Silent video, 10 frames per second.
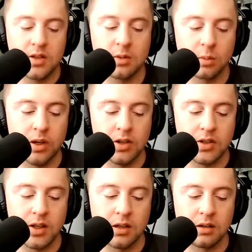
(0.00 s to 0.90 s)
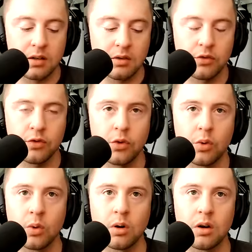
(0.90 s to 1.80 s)
the reason
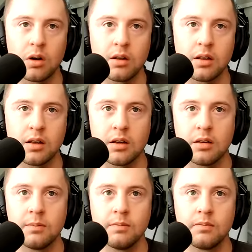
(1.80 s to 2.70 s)
for the